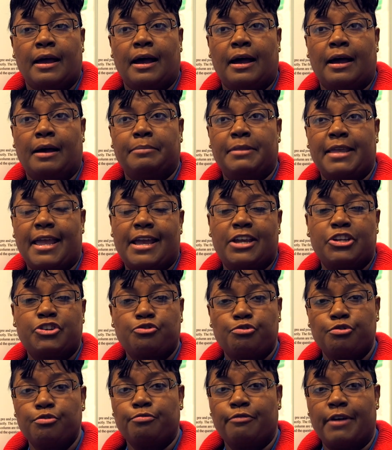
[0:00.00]
The
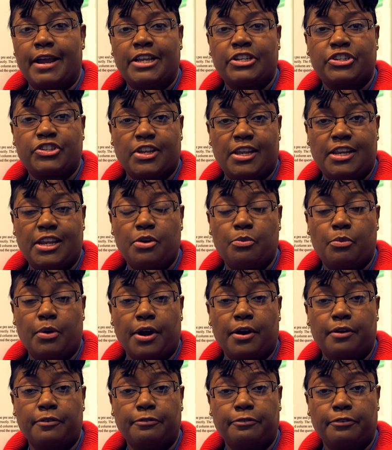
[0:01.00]
age group ranged
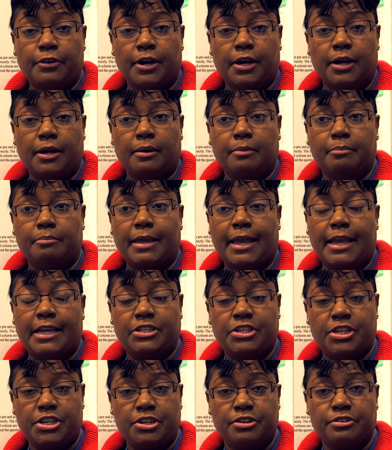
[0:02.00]
anywhere from
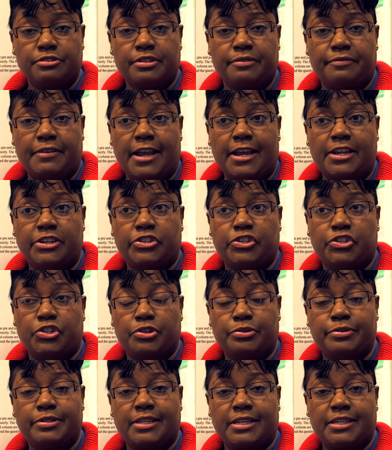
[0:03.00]
18 years of age
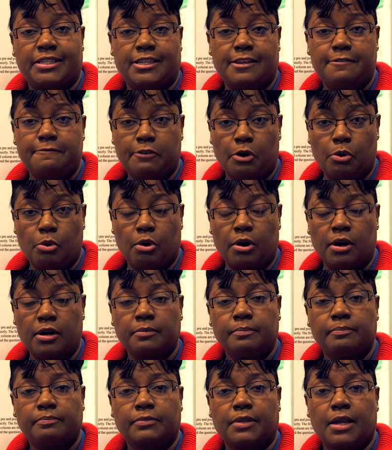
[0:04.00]
to 64.
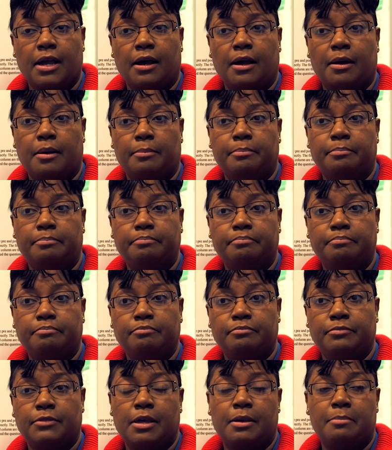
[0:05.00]

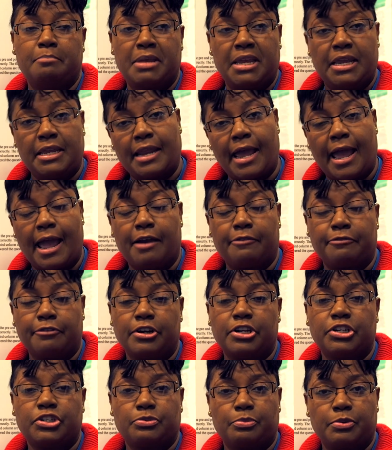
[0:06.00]
The mean
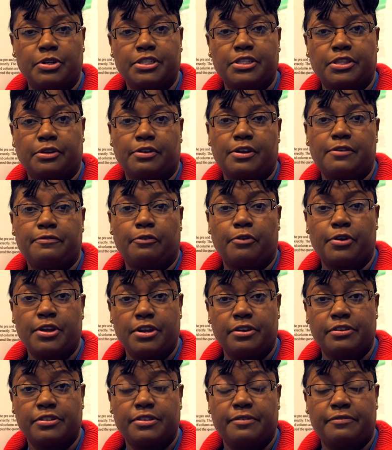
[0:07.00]
average was 34
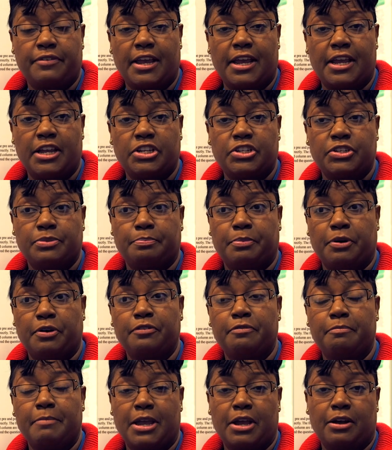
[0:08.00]
years of age,
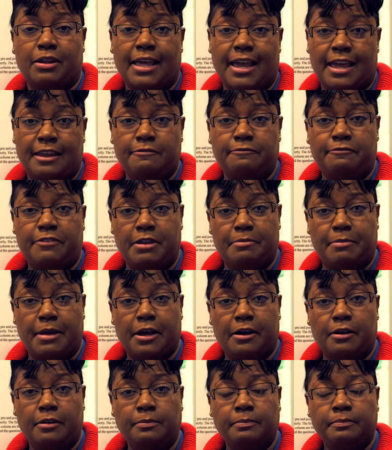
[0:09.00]
both male and
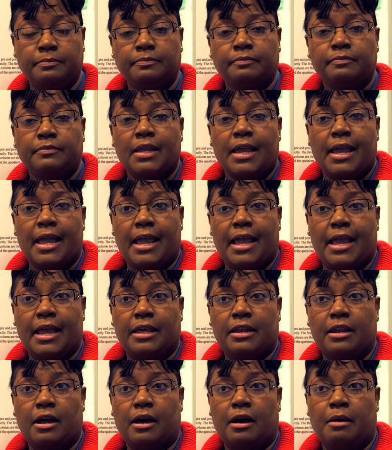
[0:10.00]
female,
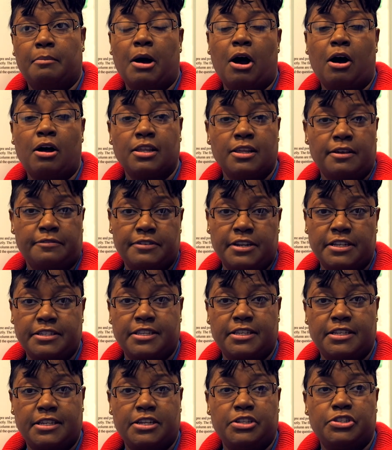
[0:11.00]
and all
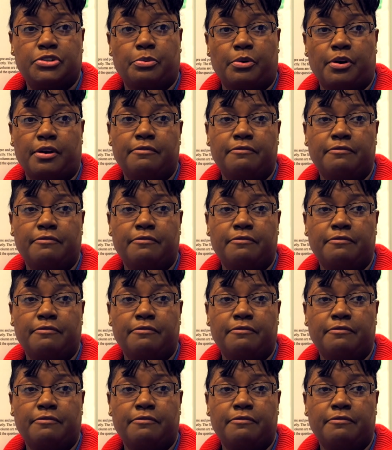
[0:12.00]
ethnicities were